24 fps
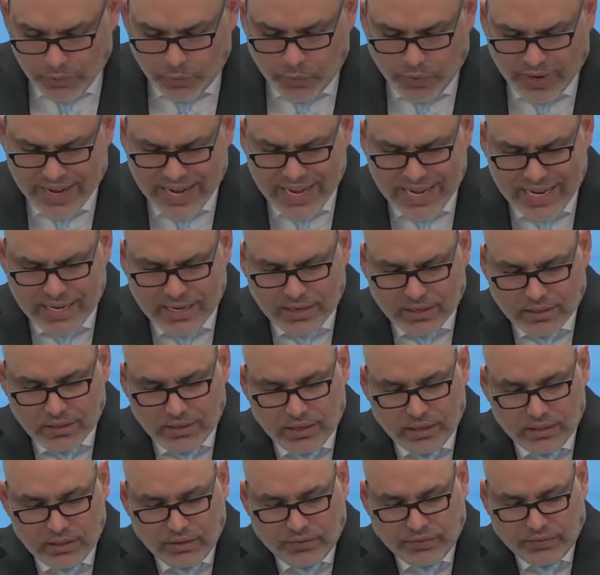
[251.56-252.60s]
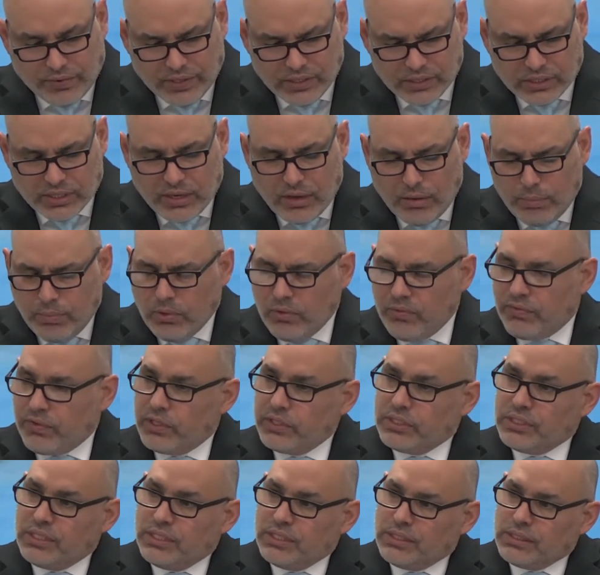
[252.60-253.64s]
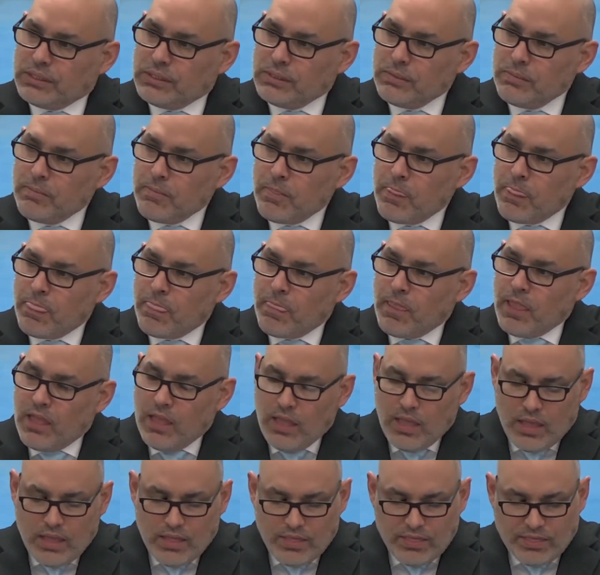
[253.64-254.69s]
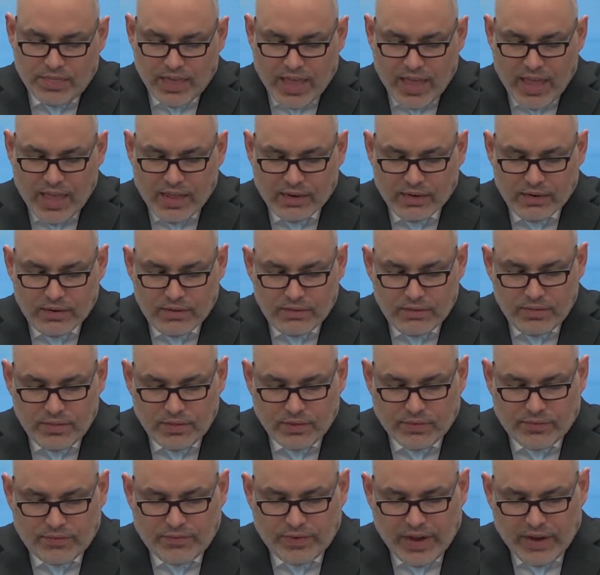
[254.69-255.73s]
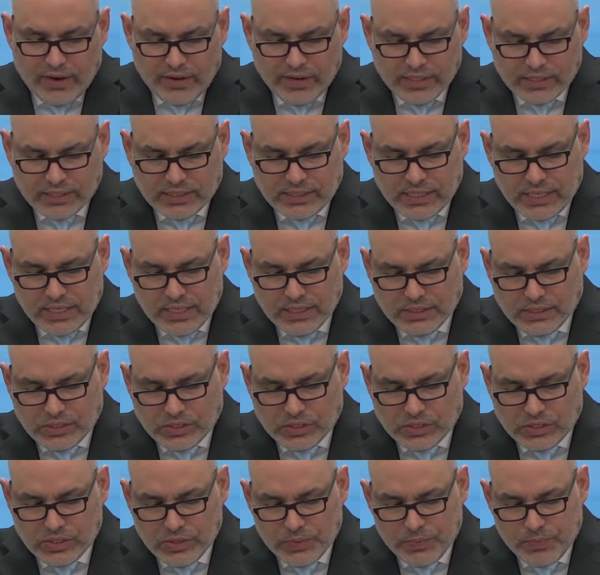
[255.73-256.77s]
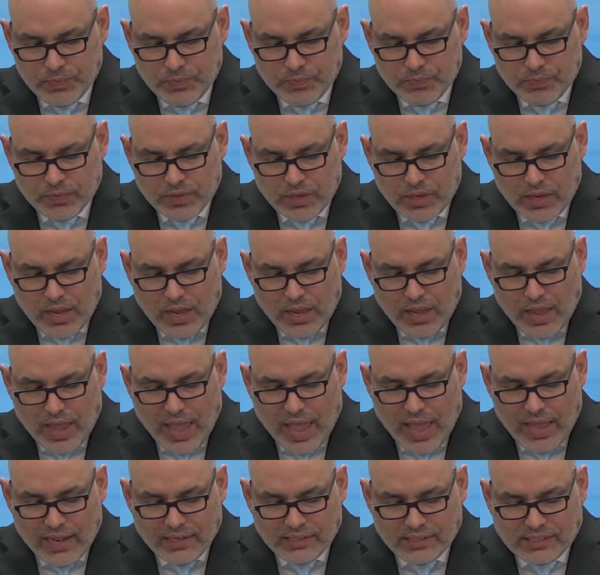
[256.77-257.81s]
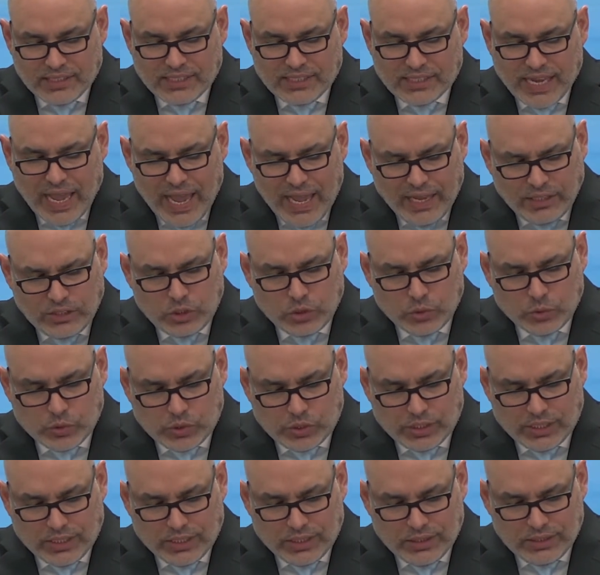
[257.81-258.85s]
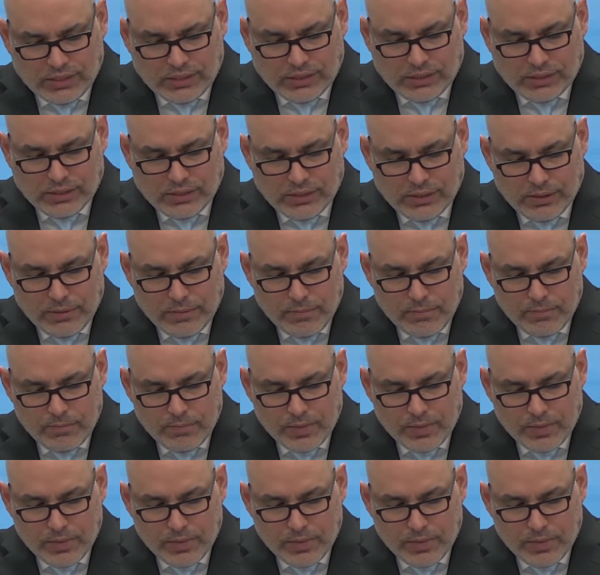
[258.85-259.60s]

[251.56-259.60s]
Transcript: we read in the first couple verses that the Pharisees and Sadducees